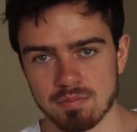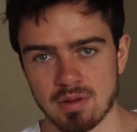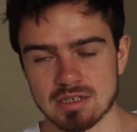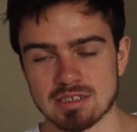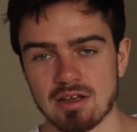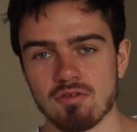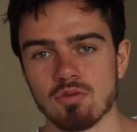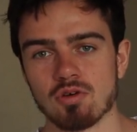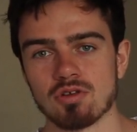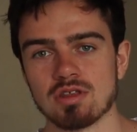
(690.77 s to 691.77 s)
My
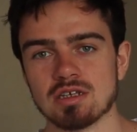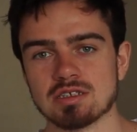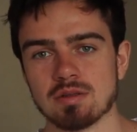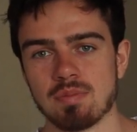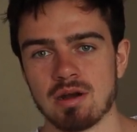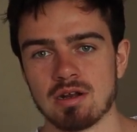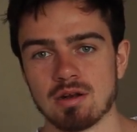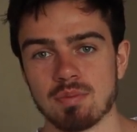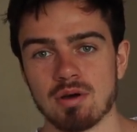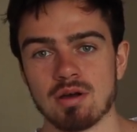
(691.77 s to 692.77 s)
self-worth is dependent
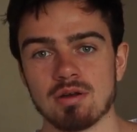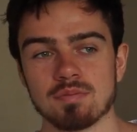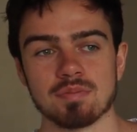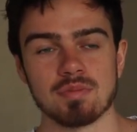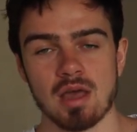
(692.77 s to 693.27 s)
upon